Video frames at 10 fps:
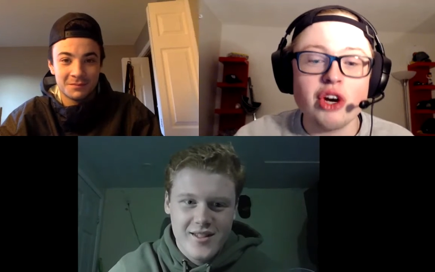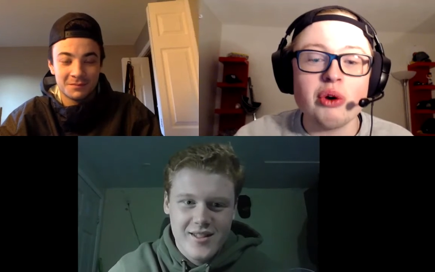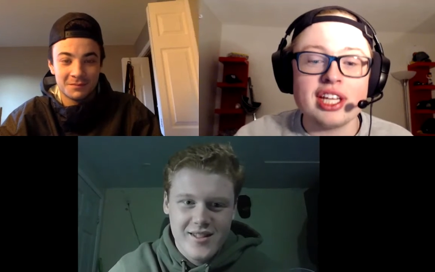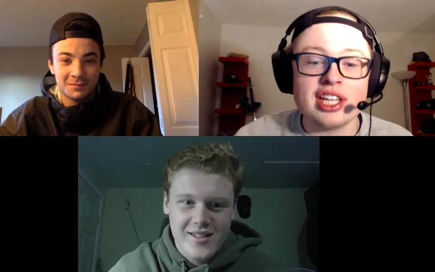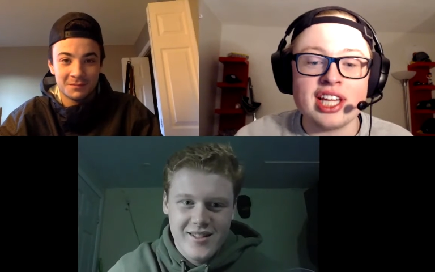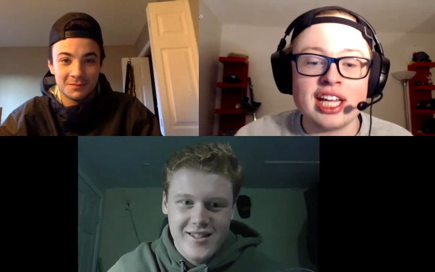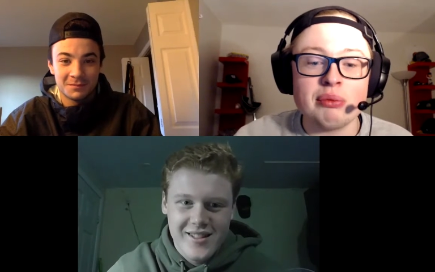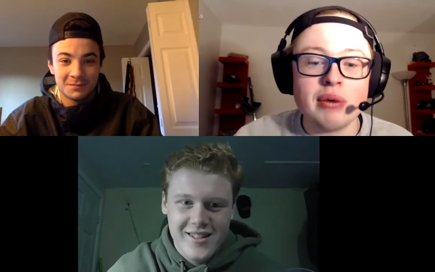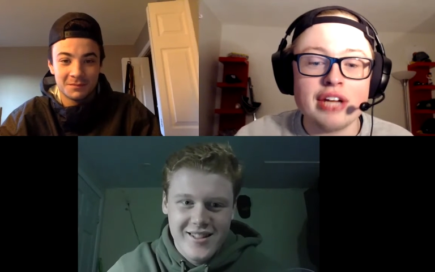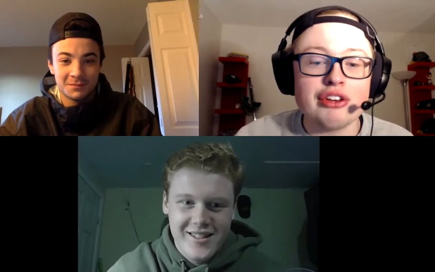Speaker 1: jokingly
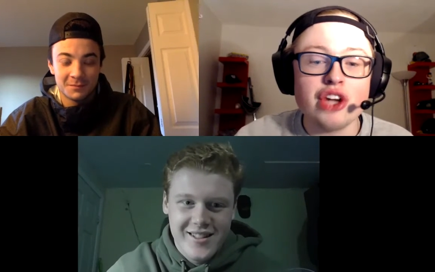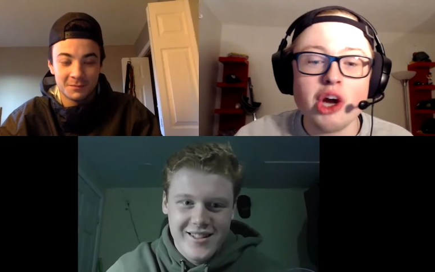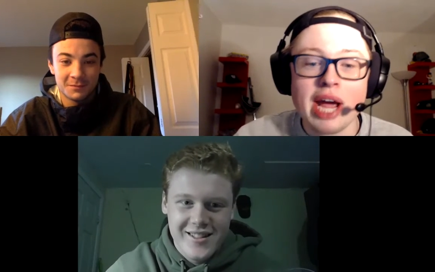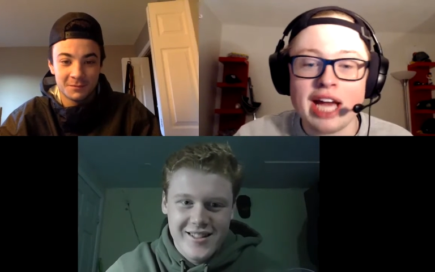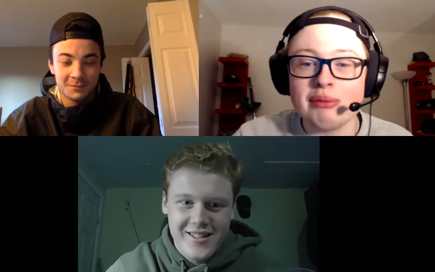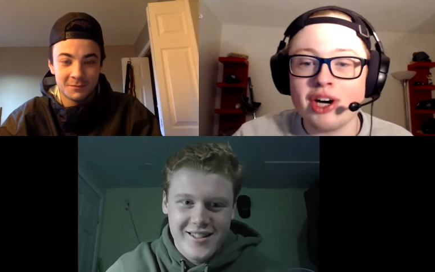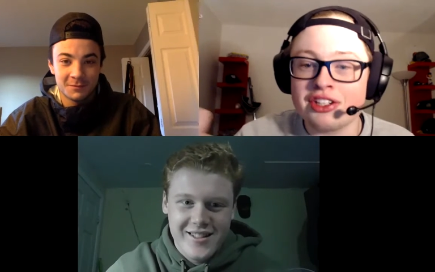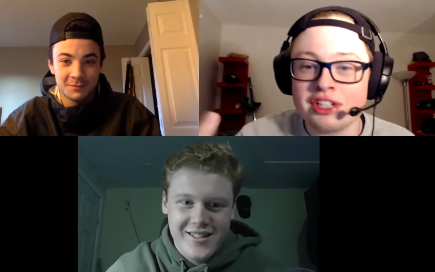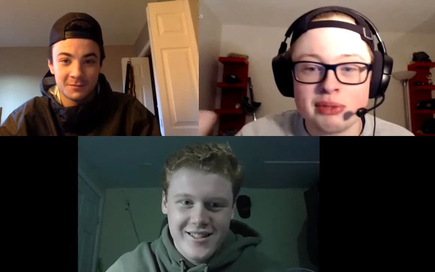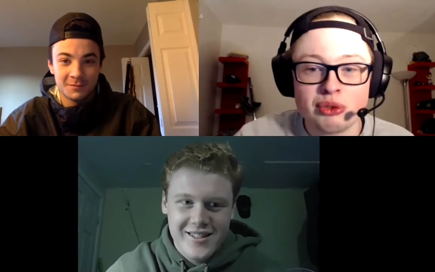like uh, there's no
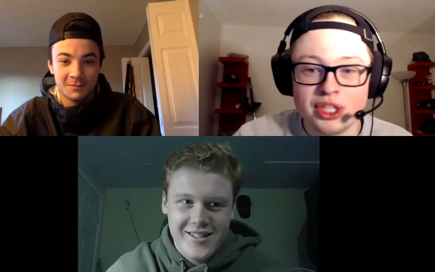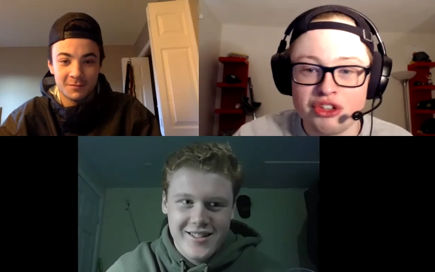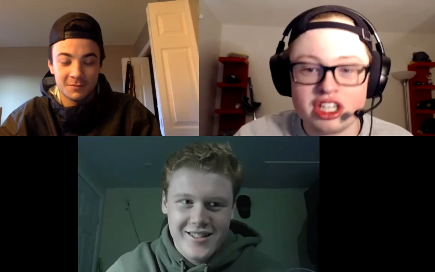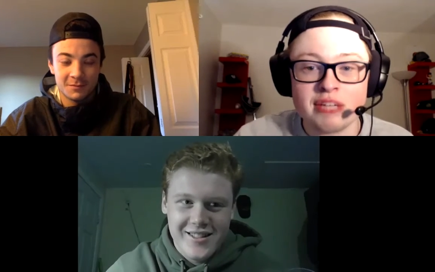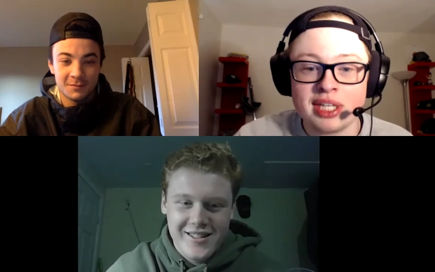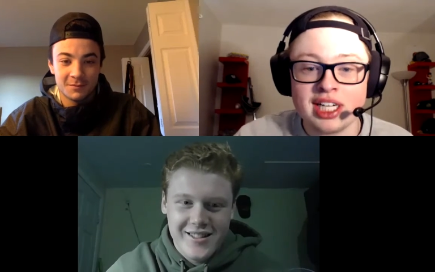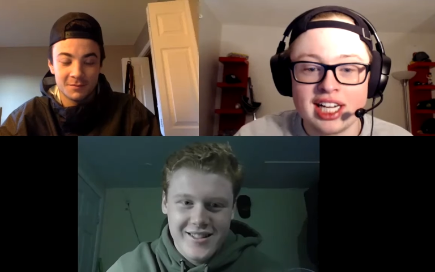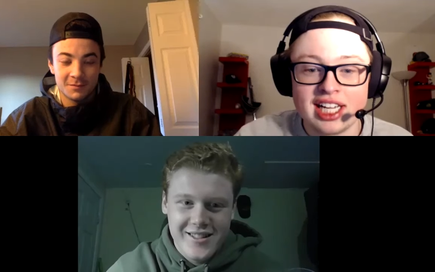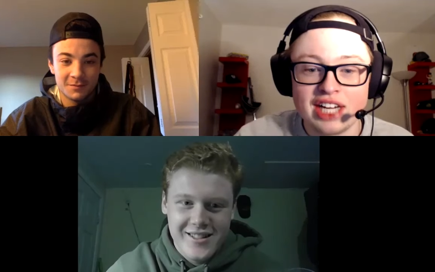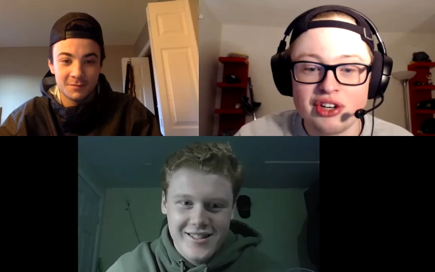animosity between Jeremy
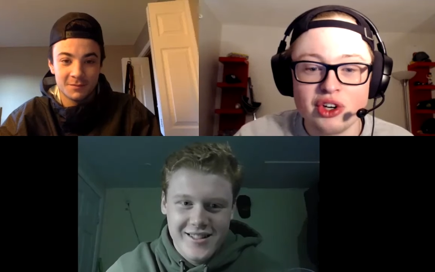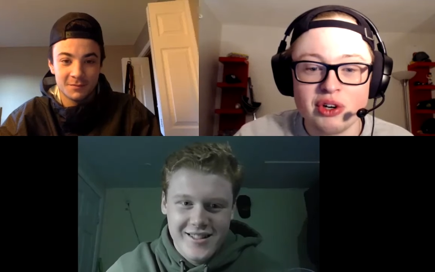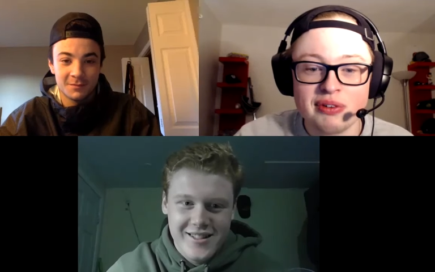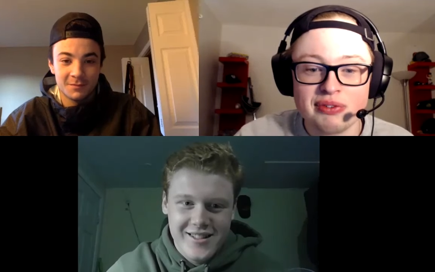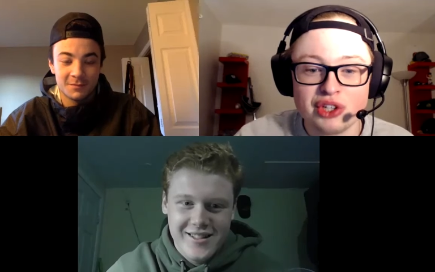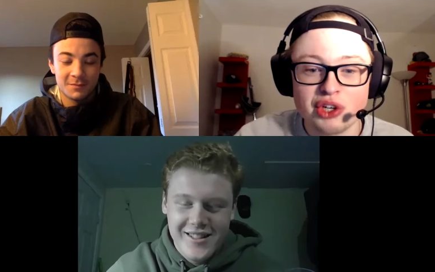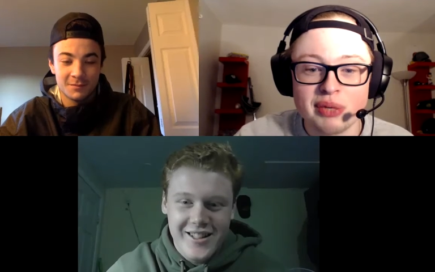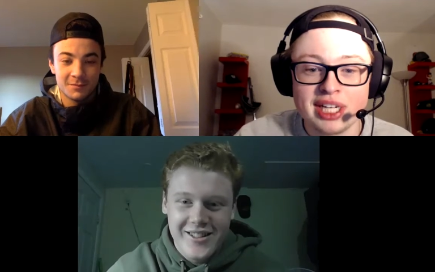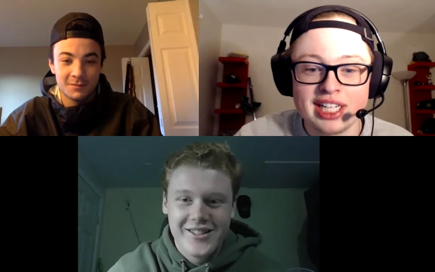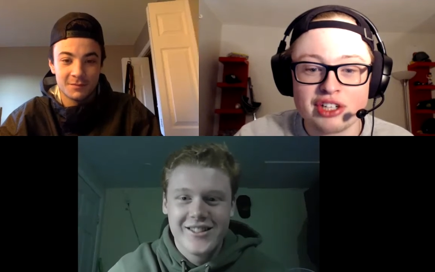and I. I don't know if no. you
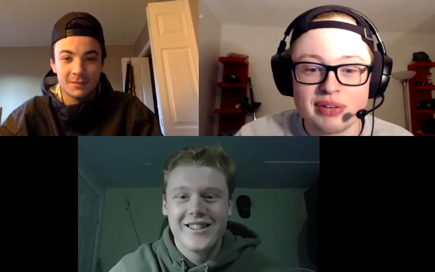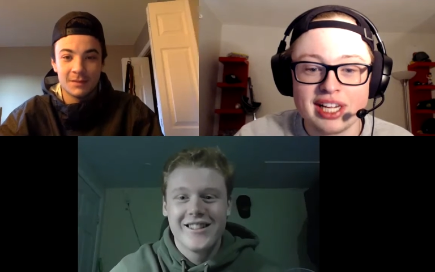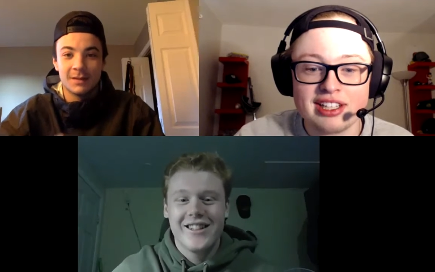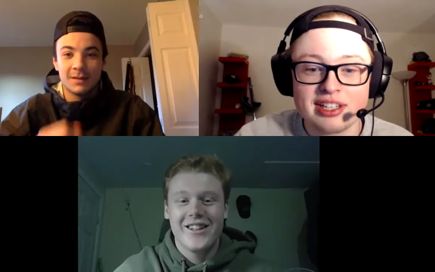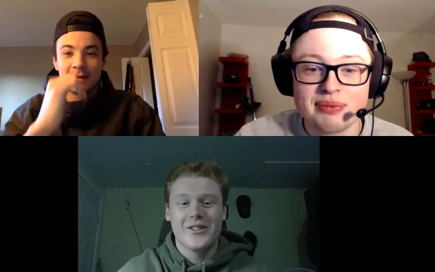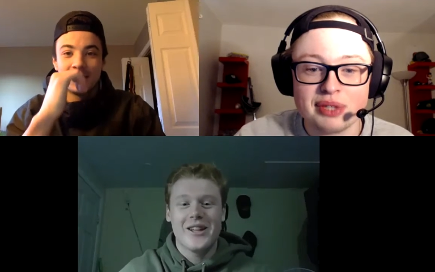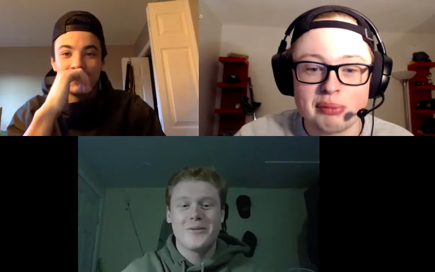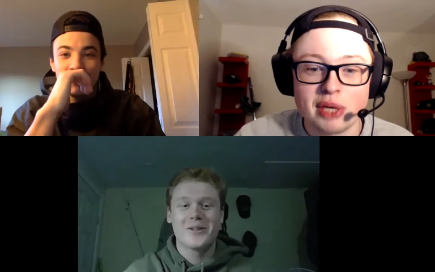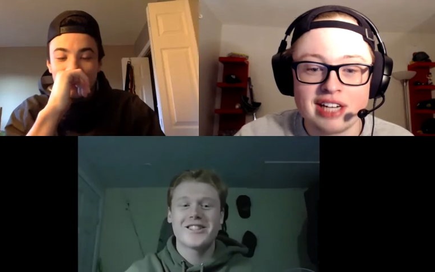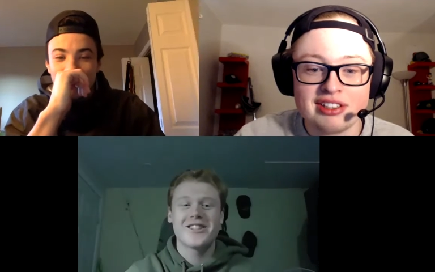know we need to create. No, like
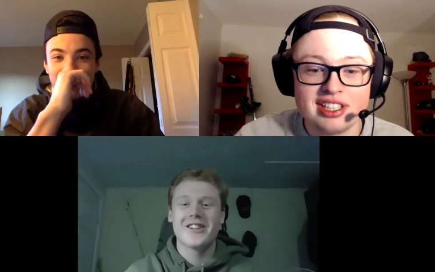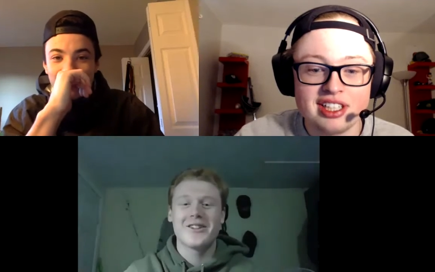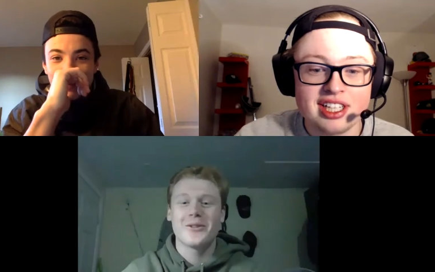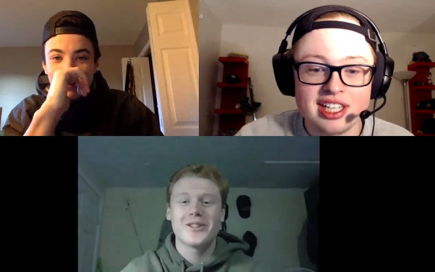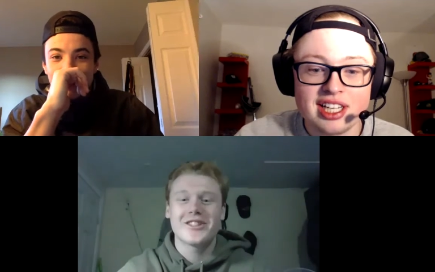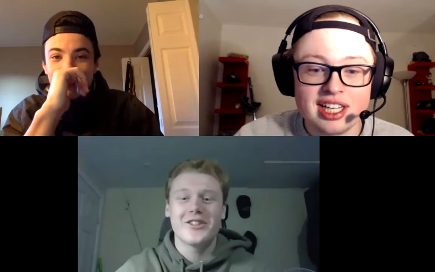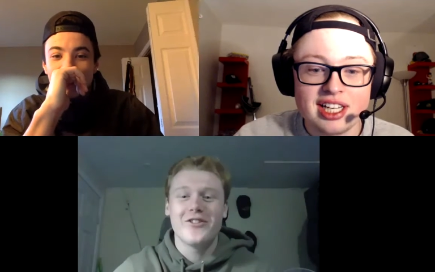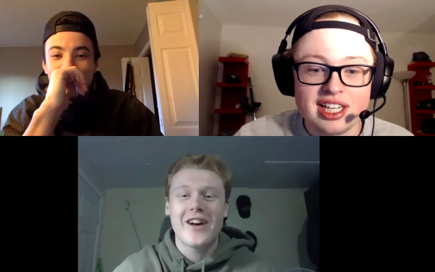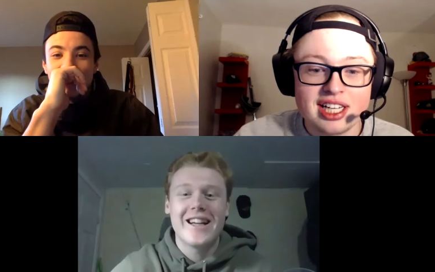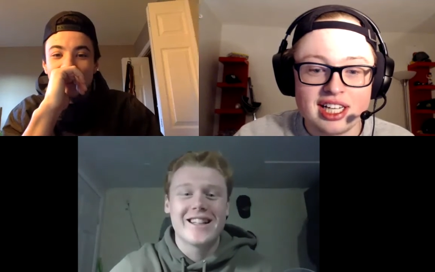we're still gonna we'll still
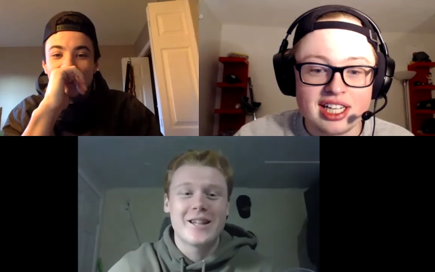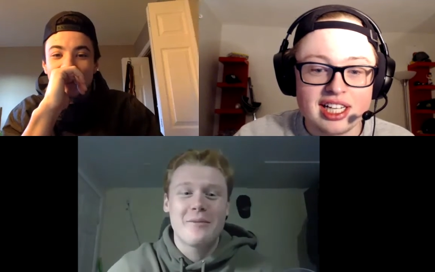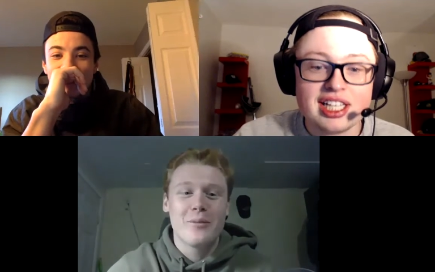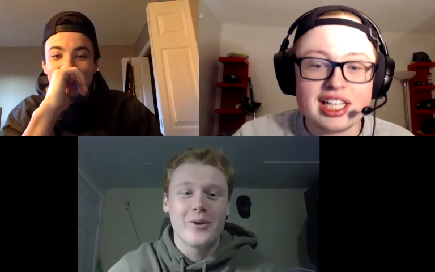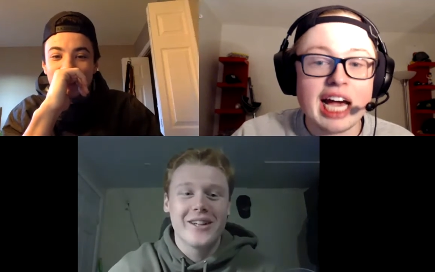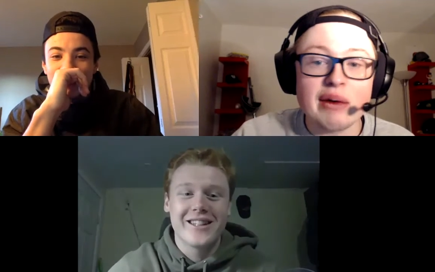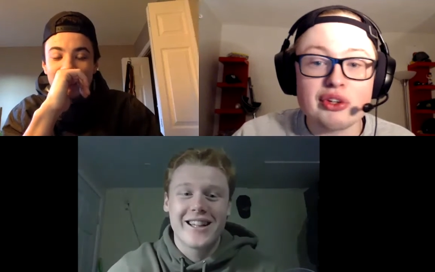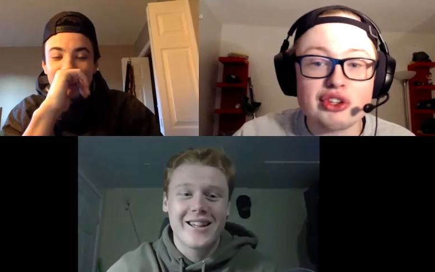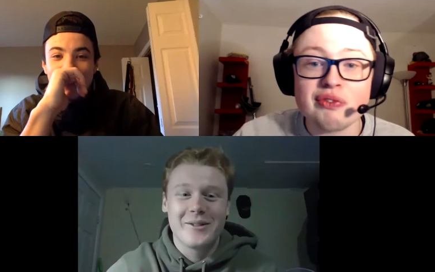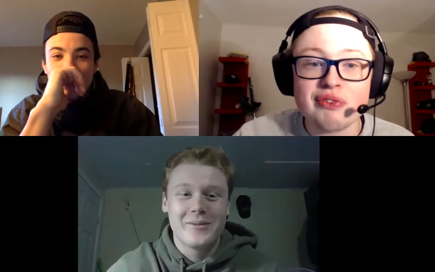
Speaker 2: fight at some point. Like, yeah,
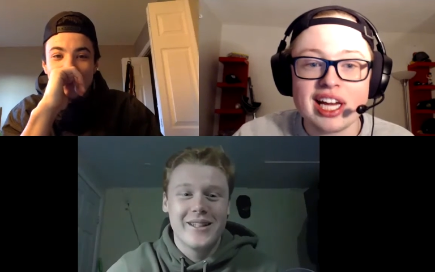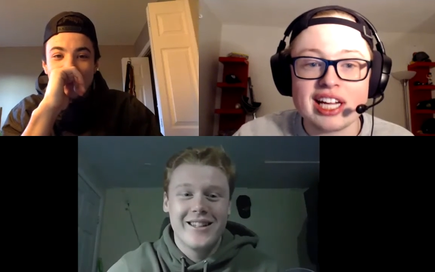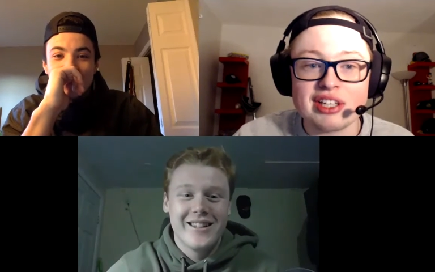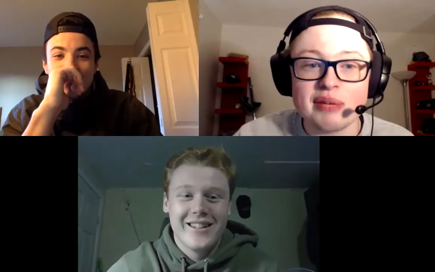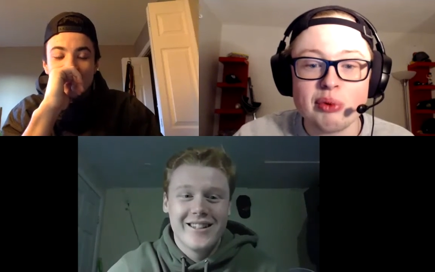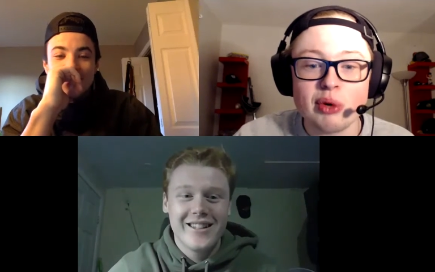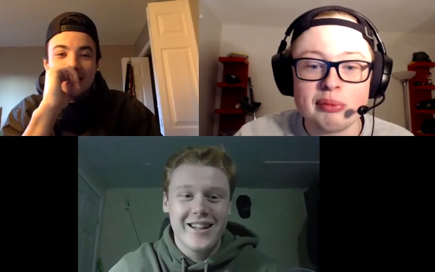we'll still
Speaker 1: fight at some